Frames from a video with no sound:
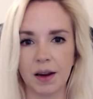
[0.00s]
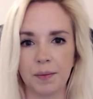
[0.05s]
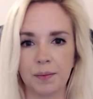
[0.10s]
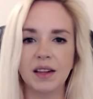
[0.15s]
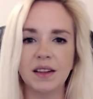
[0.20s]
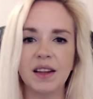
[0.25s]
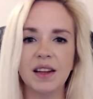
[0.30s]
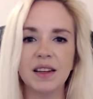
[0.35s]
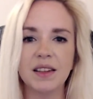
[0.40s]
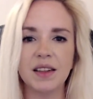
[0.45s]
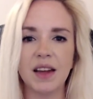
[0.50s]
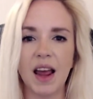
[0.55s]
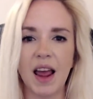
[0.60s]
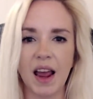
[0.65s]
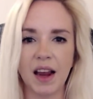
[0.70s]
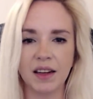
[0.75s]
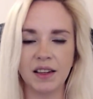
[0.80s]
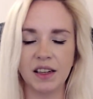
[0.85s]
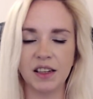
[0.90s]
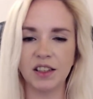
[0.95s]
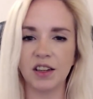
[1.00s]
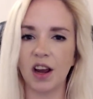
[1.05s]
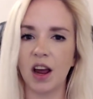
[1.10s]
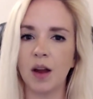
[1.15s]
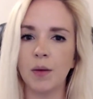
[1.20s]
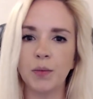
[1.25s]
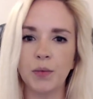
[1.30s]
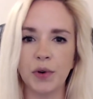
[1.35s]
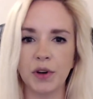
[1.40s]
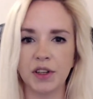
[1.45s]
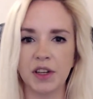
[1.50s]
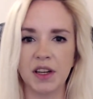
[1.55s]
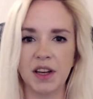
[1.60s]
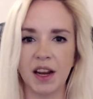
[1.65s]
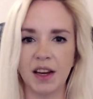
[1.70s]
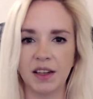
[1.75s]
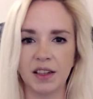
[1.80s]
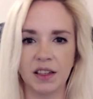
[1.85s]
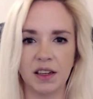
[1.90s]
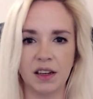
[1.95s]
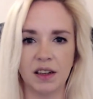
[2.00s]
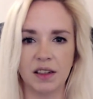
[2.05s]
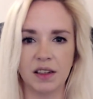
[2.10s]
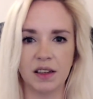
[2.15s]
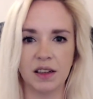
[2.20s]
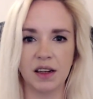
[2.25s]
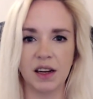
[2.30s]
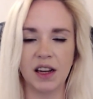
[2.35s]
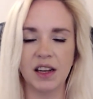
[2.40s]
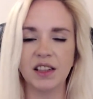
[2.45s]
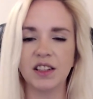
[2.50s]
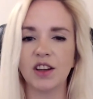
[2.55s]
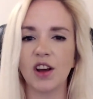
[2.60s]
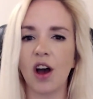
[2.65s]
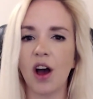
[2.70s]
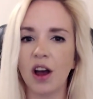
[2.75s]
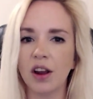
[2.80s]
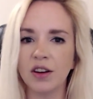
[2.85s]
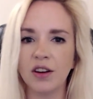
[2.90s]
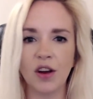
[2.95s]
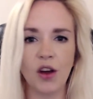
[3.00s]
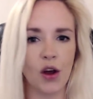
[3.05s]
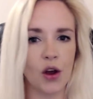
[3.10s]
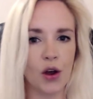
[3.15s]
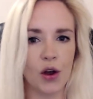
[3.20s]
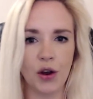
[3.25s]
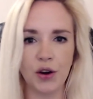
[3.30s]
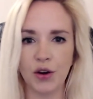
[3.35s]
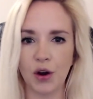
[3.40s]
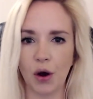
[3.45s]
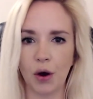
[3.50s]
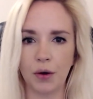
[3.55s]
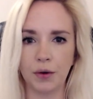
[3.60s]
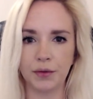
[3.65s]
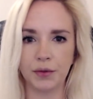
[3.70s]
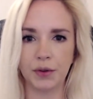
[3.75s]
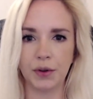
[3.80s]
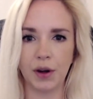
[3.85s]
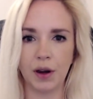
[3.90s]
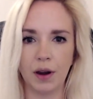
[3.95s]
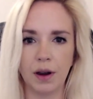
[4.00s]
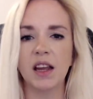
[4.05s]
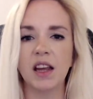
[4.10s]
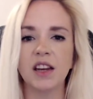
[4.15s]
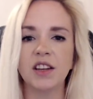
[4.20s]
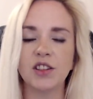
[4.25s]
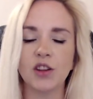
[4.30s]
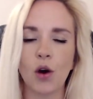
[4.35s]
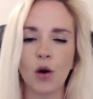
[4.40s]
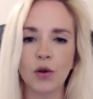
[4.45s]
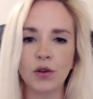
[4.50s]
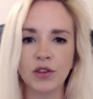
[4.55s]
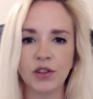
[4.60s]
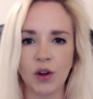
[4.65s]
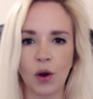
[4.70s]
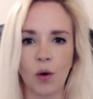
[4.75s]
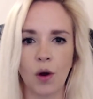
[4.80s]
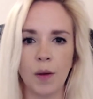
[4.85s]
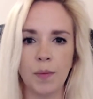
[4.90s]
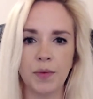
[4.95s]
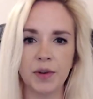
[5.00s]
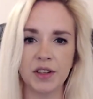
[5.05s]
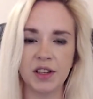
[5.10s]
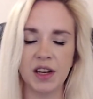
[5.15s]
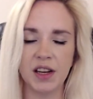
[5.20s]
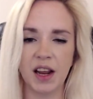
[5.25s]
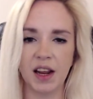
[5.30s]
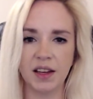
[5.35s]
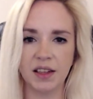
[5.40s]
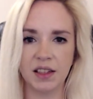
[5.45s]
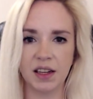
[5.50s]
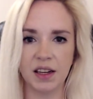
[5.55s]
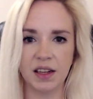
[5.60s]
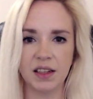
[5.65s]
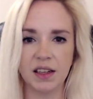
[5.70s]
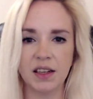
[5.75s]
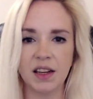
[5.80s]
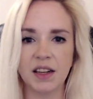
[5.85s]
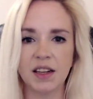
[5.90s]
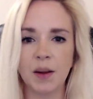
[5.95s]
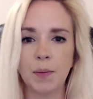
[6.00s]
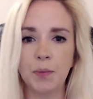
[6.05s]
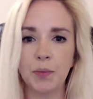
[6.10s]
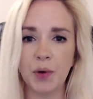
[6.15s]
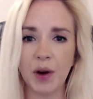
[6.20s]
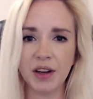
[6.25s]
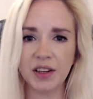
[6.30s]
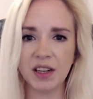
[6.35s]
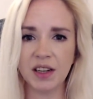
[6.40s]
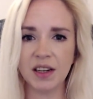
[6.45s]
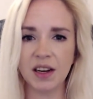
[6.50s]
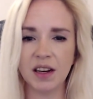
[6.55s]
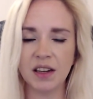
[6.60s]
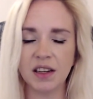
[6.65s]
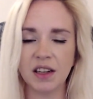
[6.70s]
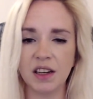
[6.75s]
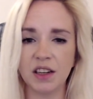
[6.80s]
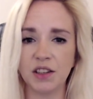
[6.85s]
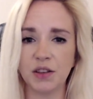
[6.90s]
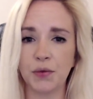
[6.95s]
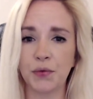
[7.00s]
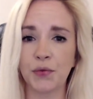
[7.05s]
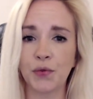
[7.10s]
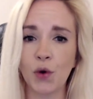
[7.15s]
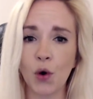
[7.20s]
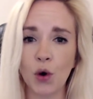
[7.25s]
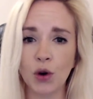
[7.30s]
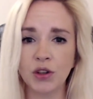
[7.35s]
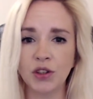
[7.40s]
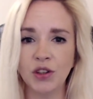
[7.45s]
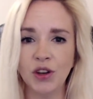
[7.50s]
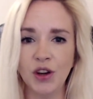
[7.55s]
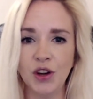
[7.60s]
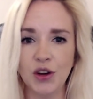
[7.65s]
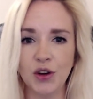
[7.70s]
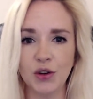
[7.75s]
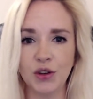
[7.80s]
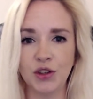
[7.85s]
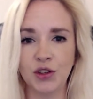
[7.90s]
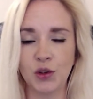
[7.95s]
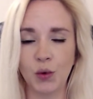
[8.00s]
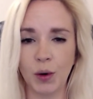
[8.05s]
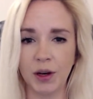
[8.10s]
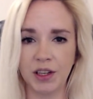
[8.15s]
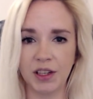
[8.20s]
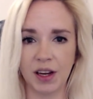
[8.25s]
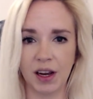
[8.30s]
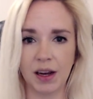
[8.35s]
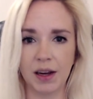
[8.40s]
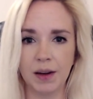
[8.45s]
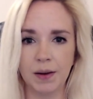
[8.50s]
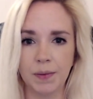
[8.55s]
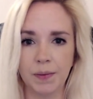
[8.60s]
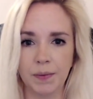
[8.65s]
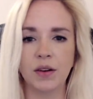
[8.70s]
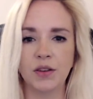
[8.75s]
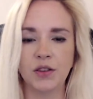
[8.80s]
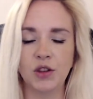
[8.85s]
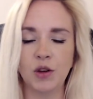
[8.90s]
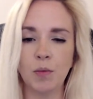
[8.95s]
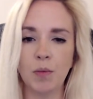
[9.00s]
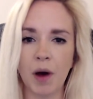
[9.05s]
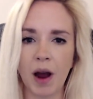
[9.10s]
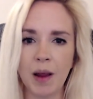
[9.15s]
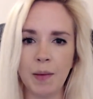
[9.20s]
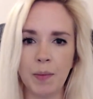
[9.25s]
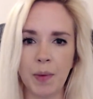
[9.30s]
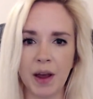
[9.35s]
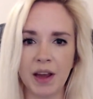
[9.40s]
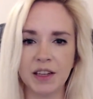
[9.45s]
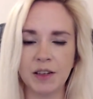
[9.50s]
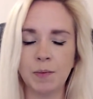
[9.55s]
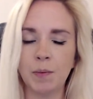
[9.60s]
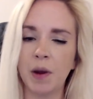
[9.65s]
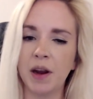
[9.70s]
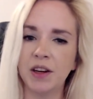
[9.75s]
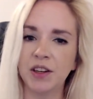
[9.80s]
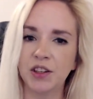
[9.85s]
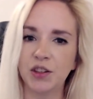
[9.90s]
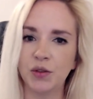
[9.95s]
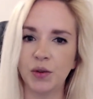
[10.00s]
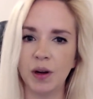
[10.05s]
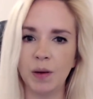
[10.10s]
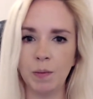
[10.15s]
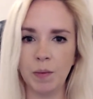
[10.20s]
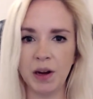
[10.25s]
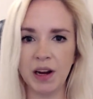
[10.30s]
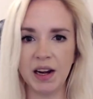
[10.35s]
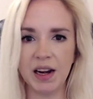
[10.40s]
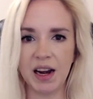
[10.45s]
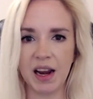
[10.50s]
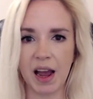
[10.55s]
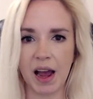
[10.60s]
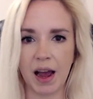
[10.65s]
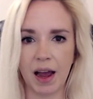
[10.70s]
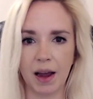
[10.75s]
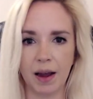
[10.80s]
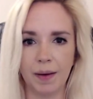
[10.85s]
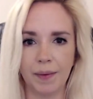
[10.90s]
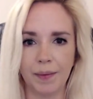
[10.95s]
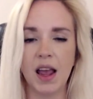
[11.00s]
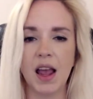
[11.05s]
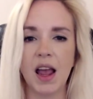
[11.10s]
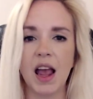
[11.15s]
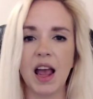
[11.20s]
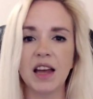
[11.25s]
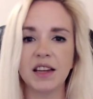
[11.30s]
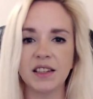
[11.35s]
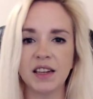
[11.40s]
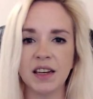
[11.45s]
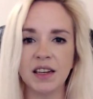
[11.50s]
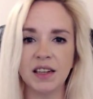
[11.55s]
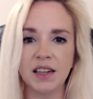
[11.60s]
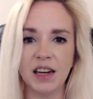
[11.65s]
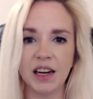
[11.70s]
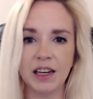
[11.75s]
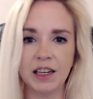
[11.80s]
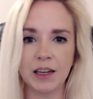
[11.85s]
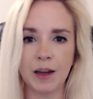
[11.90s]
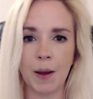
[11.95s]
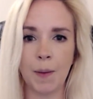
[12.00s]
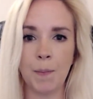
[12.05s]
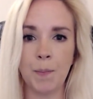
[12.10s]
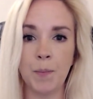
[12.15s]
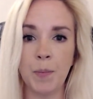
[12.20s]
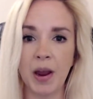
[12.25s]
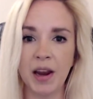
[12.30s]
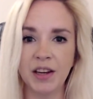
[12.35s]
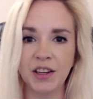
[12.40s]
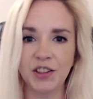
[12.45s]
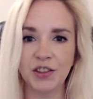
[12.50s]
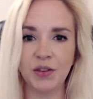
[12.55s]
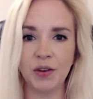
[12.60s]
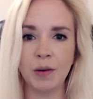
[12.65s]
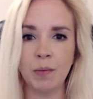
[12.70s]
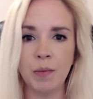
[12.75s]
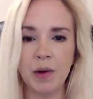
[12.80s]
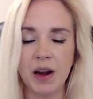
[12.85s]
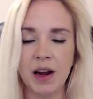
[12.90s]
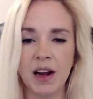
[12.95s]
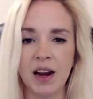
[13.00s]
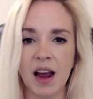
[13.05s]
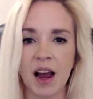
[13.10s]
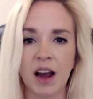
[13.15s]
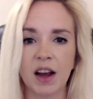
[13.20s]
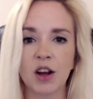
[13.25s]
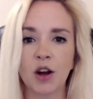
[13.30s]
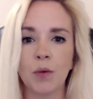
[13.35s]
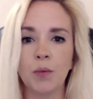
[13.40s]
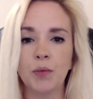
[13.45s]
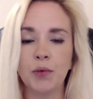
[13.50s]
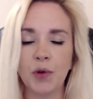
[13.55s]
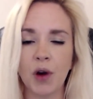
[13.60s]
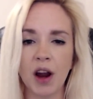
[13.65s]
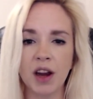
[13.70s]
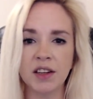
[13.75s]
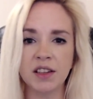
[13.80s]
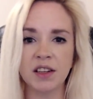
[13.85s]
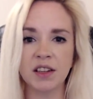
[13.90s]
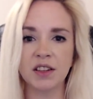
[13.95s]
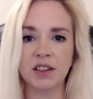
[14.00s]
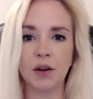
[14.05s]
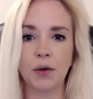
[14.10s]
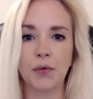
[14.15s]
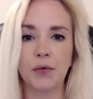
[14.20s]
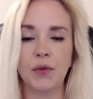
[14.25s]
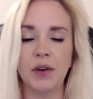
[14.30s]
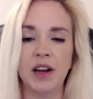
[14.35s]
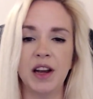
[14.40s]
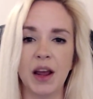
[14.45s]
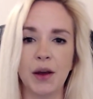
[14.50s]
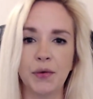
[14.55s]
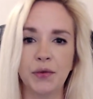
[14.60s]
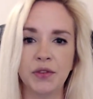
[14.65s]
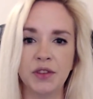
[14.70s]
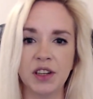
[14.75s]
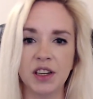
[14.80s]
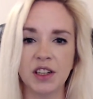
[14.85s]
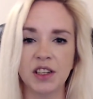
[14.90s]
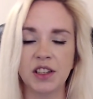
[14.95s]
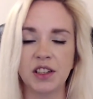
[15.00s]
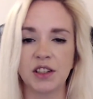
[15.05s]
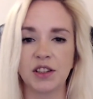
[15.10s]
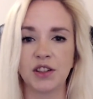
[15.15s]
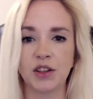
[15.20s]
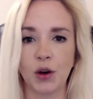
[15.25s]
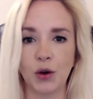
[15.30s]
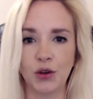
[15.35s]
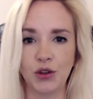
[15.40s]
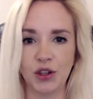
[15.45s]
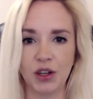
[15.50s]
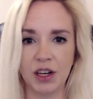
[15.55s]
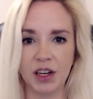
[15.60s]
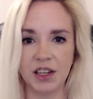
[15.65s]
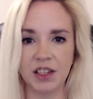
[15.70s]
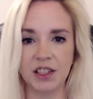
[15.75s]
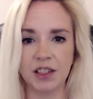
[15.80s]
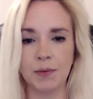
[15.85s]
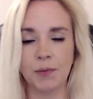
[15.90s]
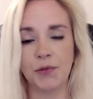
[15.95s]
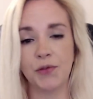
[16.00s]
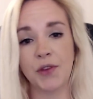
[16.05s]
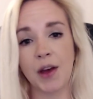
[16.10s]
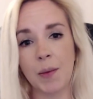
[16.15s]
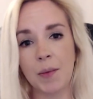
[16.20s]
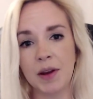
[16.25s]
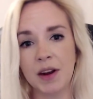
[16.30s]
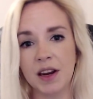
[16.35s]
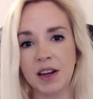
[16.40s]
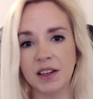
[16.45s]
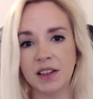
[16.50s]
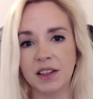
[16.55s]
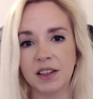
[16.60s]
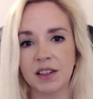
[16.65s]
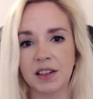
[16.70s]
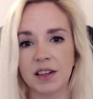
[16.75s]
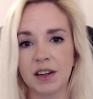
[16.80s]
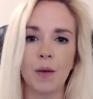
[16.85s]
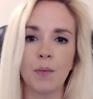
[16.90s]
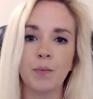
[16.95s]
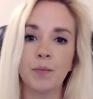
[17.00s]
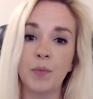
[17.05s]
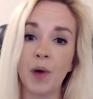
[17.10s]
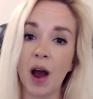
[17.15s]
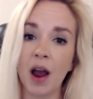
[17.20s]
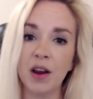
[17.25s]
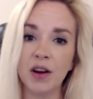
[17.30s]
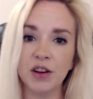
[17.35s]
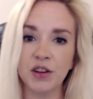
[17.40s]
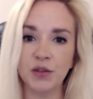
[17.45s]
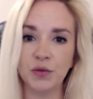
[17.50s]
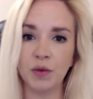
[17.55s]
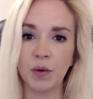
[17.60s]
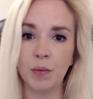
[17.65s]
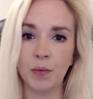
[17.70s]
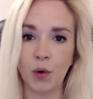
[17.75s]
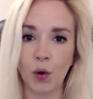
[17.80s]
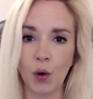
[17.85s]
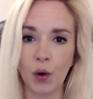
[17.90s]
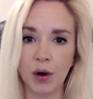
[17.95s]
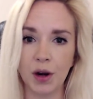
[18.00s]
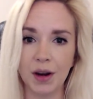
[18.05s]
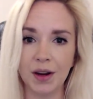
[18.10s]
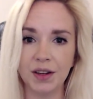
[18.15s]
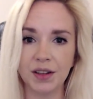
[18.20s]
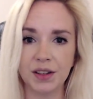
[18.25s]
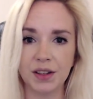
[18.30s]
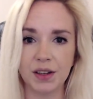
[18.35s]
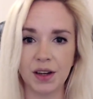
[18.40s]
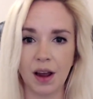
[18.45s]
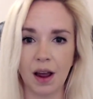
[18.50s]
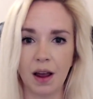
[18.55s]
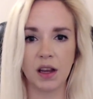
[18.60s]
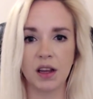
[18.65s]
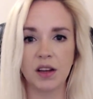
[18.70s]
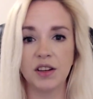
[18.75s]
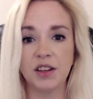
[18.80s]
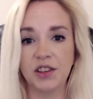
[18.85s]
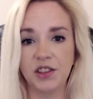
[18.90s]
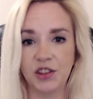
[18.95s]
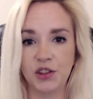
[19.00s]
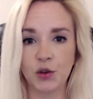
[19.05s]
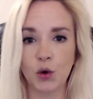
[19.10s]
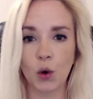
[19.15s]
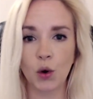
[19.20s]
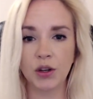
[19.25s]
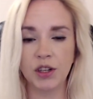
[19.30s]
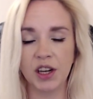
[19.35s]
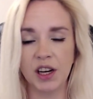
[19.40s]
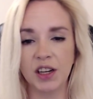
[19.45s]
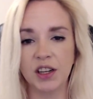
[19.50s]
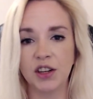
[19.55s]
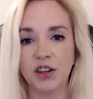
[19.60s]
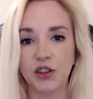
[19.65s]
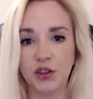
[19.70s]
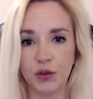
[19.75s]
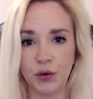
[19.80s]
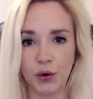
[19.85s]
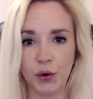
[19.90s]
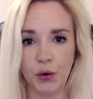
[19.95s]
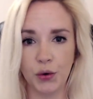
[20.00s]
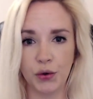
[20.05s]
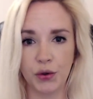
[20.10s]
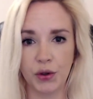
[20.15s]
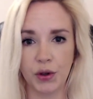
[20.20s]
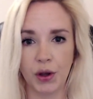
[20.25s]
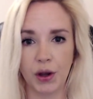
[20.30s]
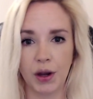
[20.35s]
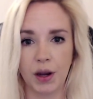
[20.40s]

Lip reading: This act is unprecedented. It's unheard of. It's also unprecedented that a president is forced to use Twitter to bypass mainstream media, as indeed mainstream media comprises of leftist, socialist, feminists, biased reporters, distorting the truth.